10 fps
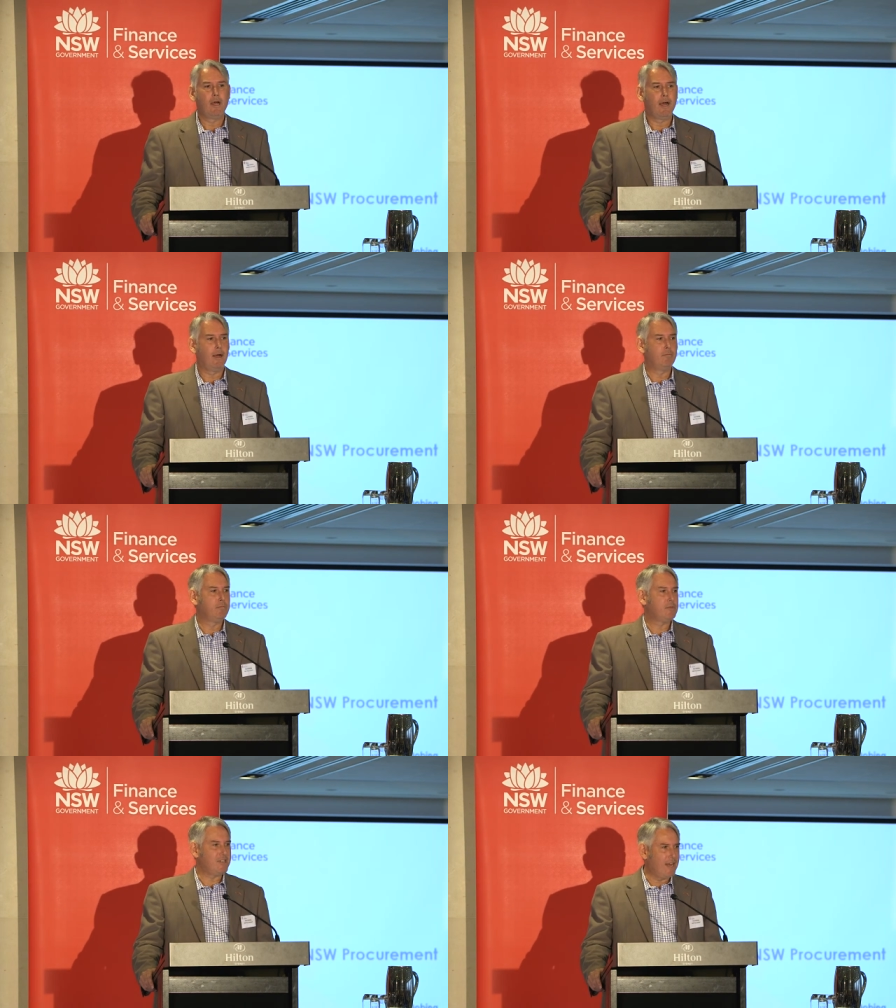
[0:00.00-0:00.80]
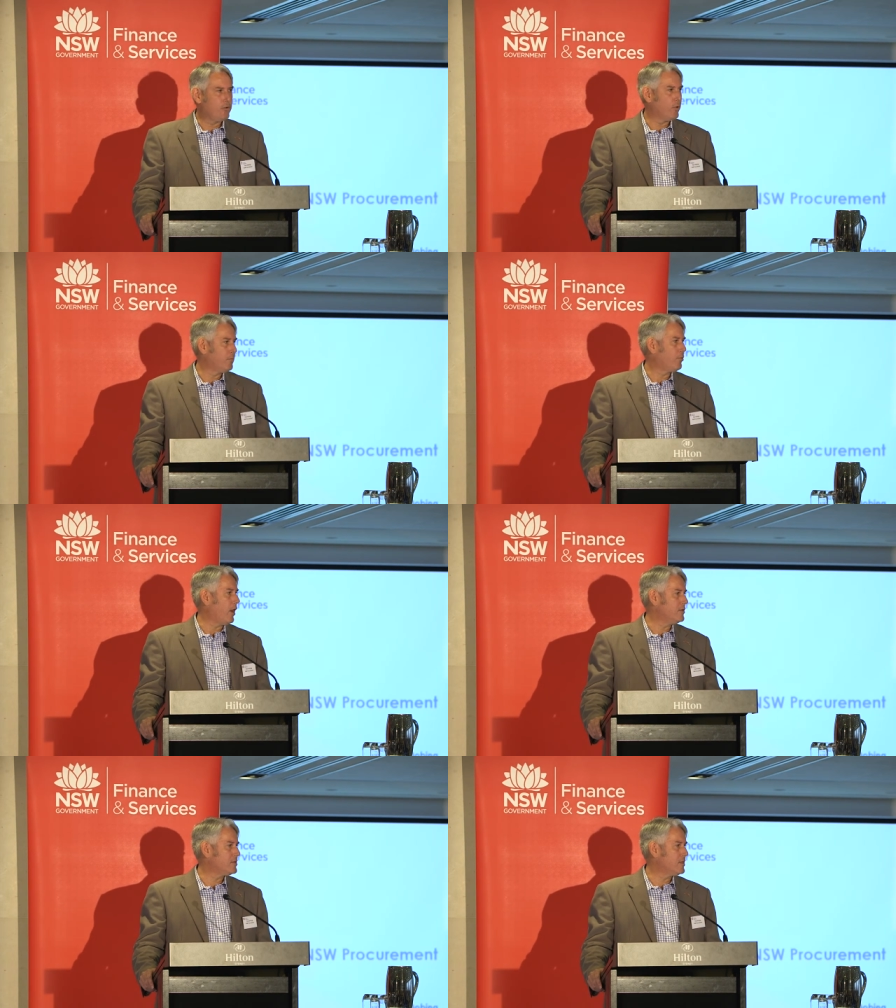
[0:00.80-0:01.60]
um, tendering
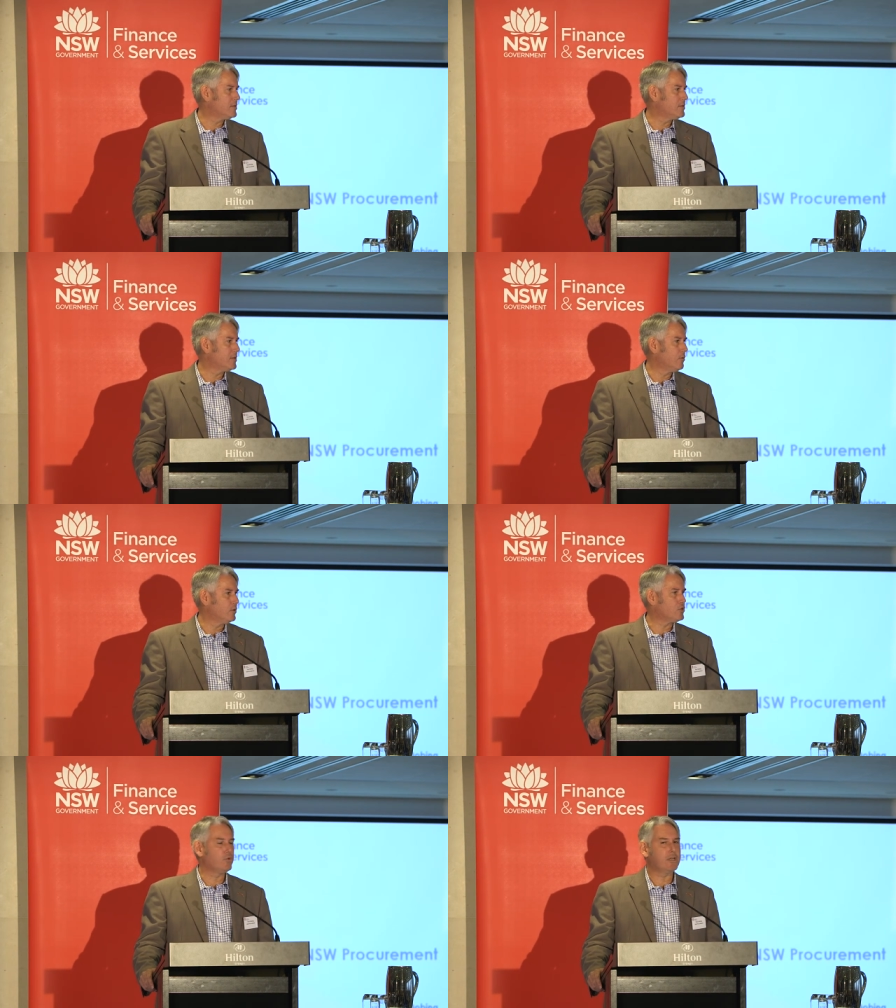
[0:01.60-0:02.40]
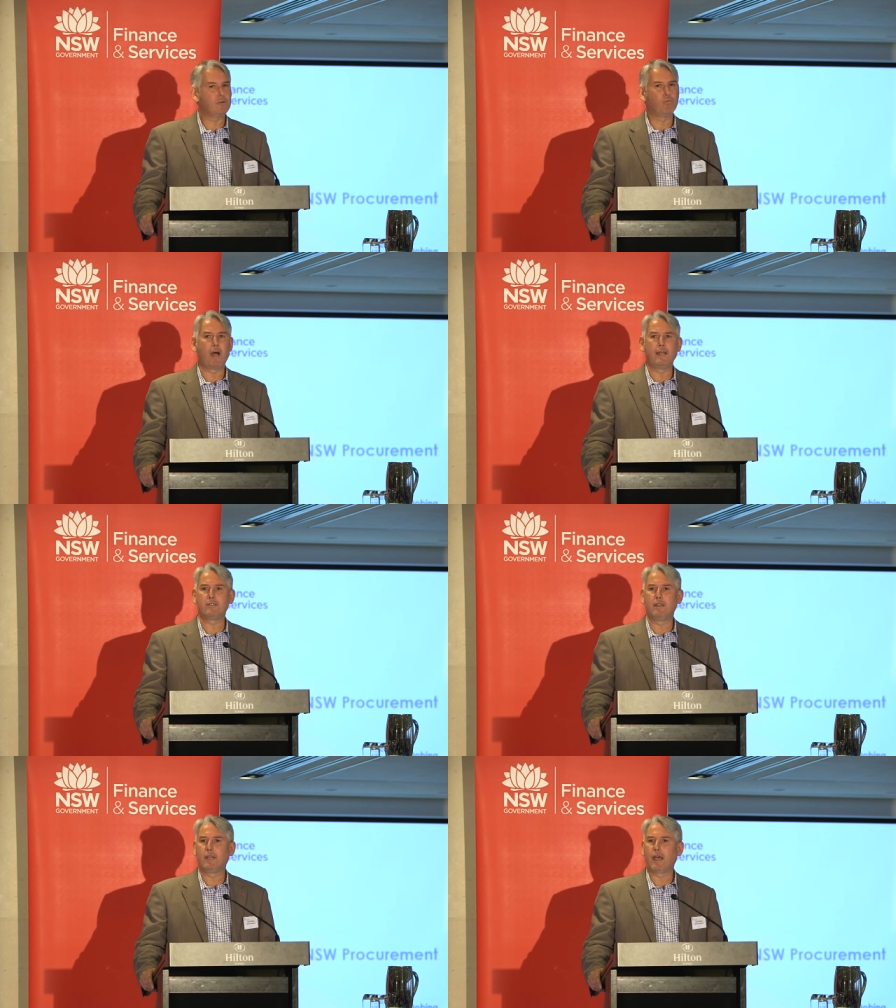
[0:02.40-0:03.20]
processes and restricted
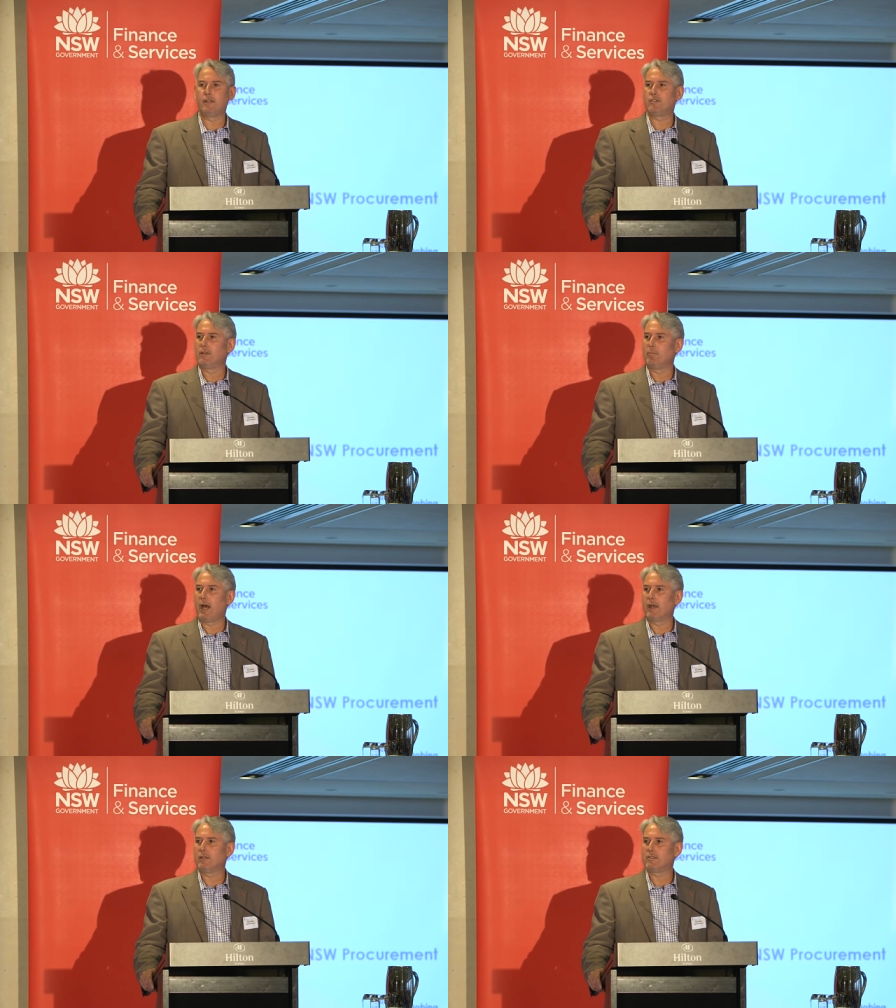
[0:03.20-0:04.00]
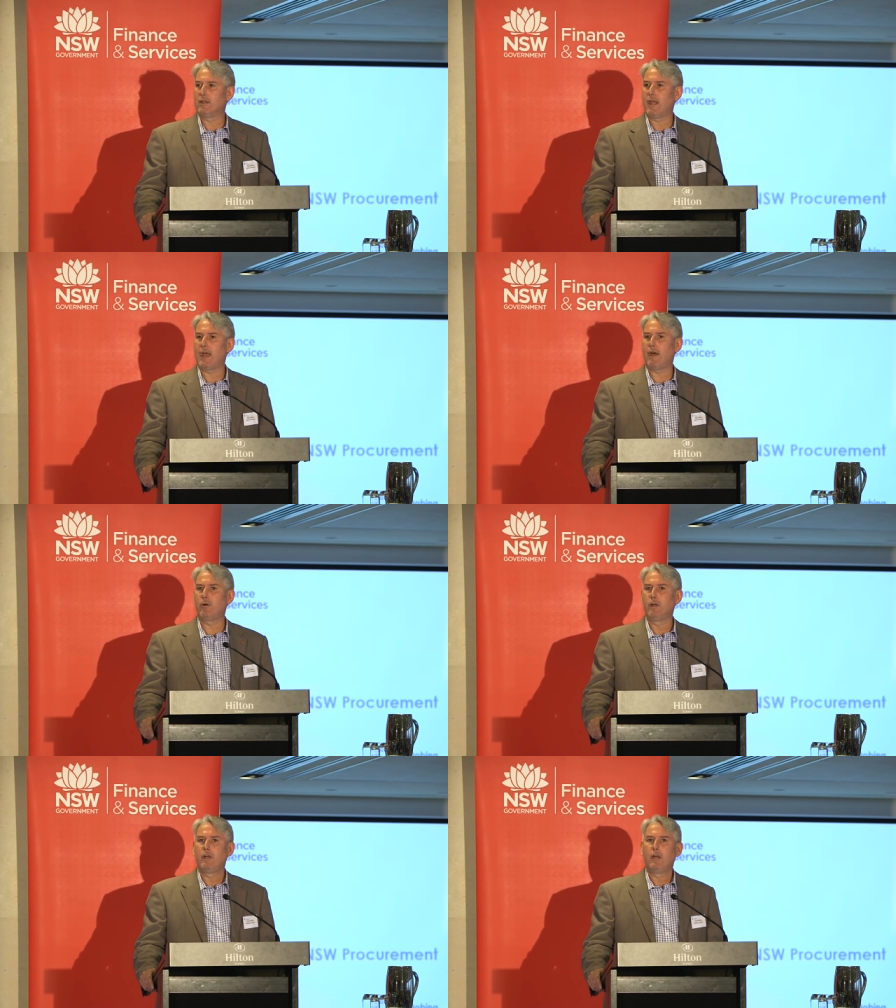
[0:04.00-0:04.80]
ways in engaging the market to now